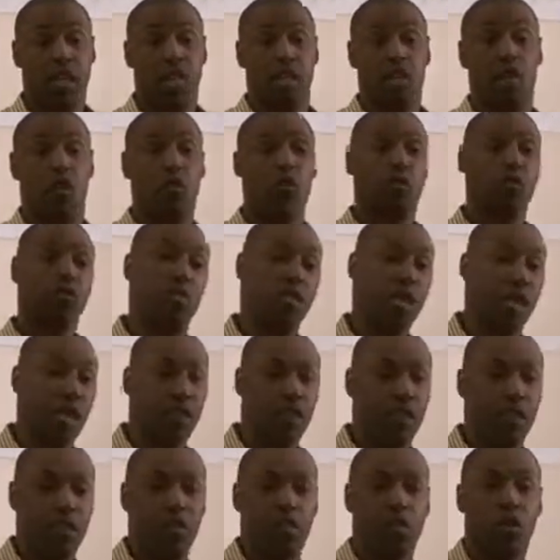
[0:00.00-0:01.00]
your own
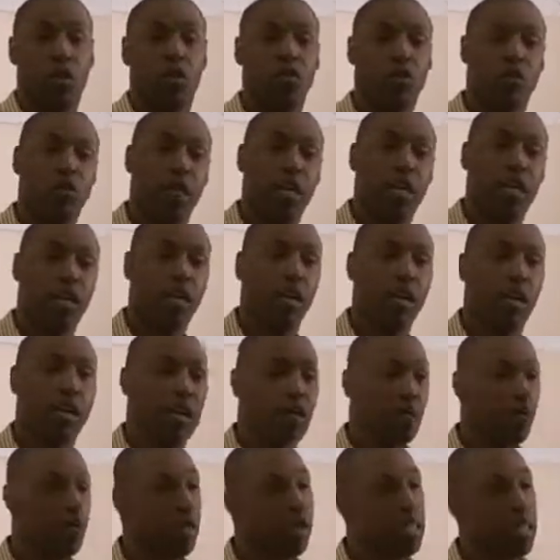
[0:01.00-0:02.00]
savings, your own credit
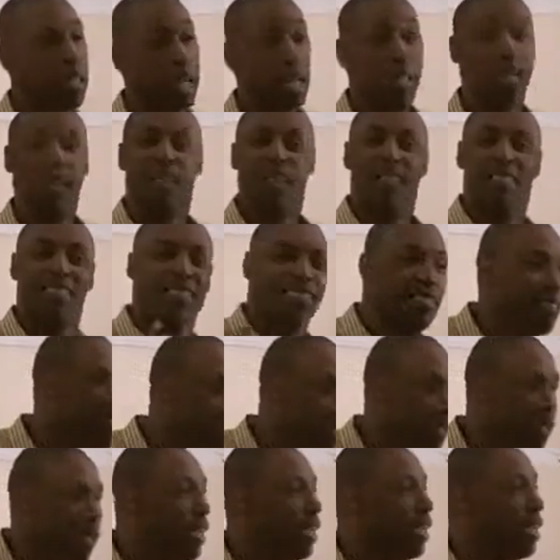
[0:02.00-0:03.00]
cards and whatnot.
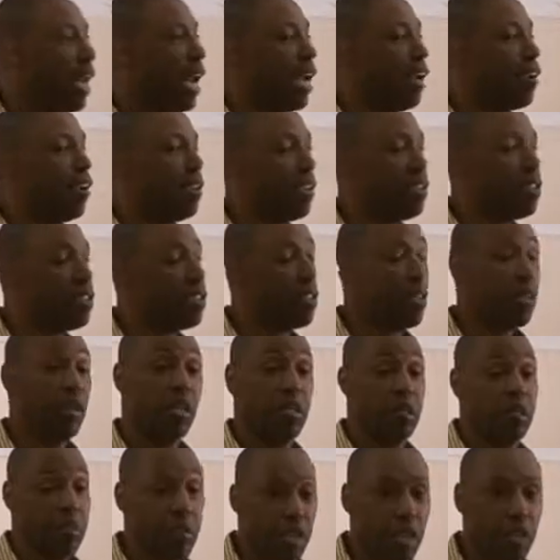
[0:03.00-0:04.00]
Not
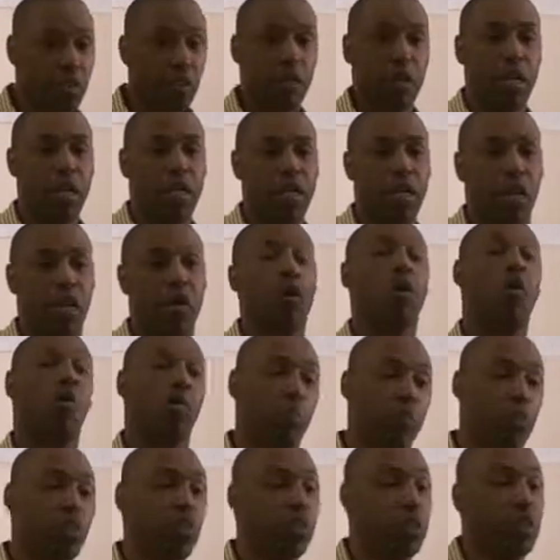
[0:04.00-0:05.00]
necessarily the best way to go,
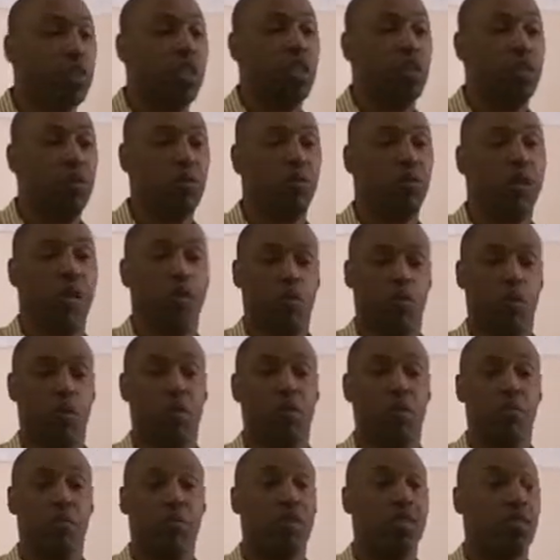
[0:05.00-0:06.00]
but you can do that
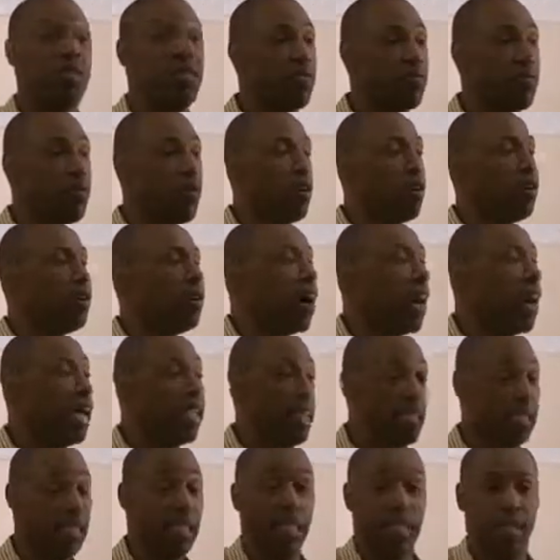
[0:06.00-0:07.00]
for your business, for your
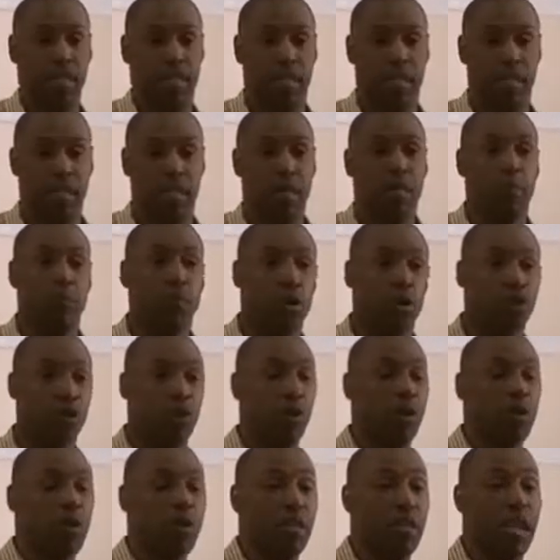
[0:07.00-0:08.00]
idea. But
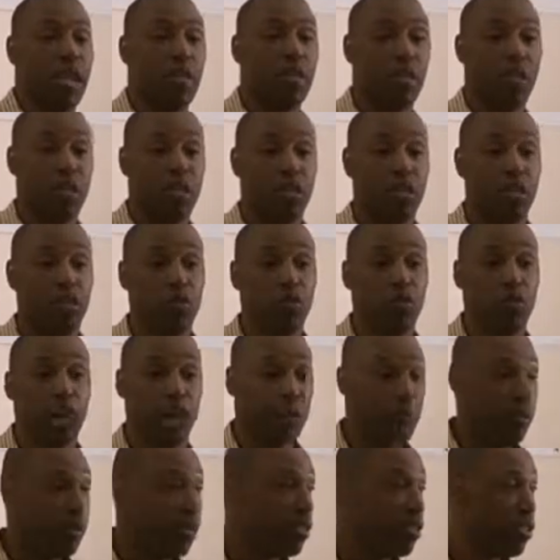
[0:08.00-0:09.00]
you also have to make sure you've
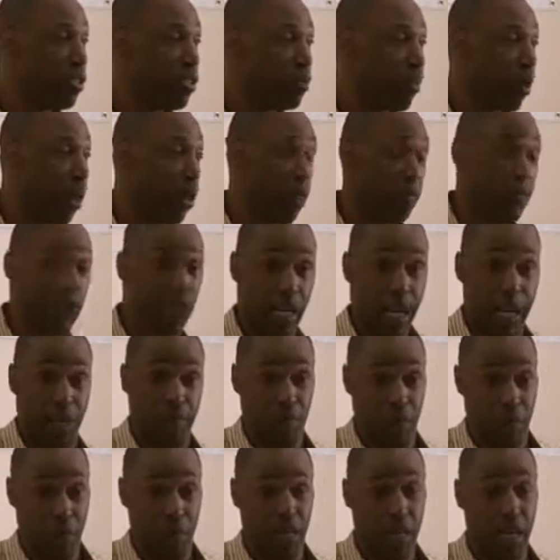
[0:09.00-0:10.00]
got a business model for
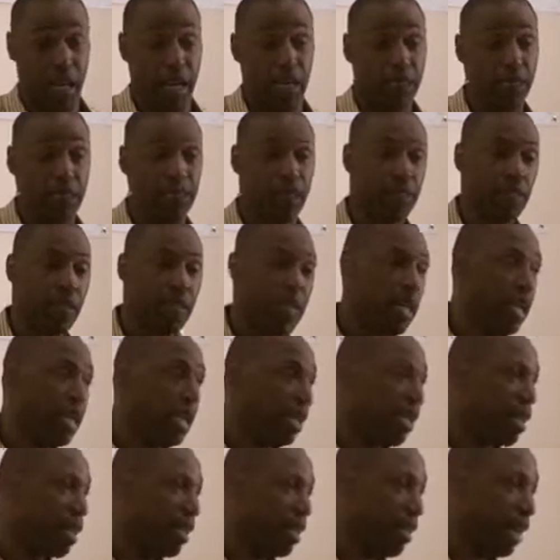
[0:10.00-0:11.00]
that, okay?
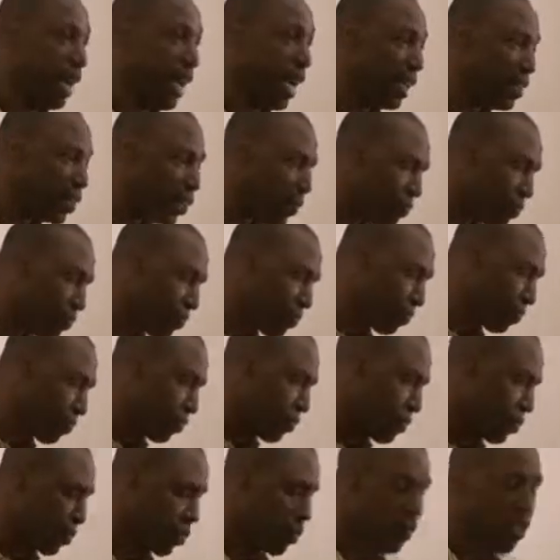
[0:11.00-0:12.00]
Next,
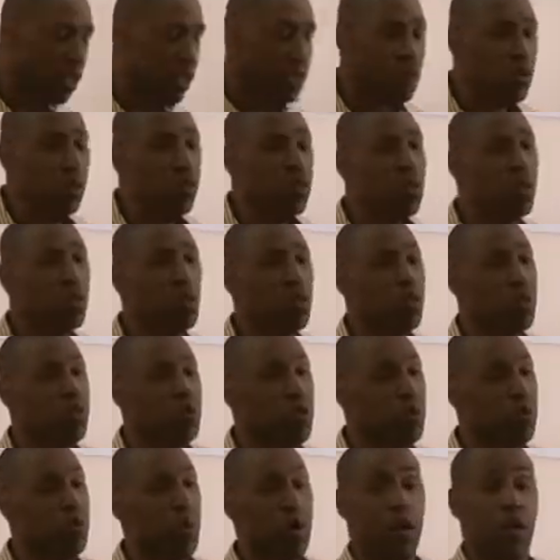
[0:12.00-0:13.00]
you can
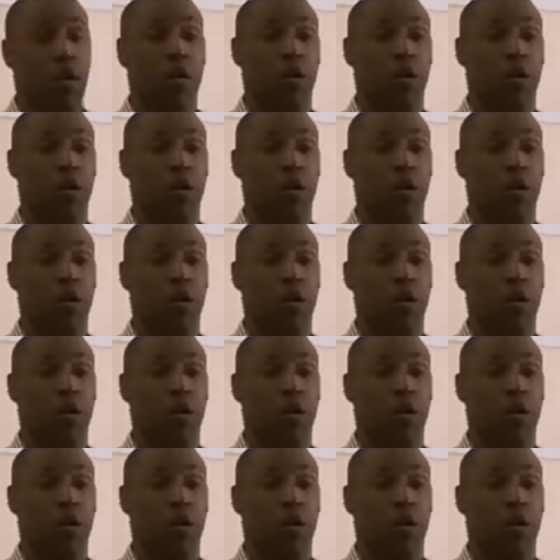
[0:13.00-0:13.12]
do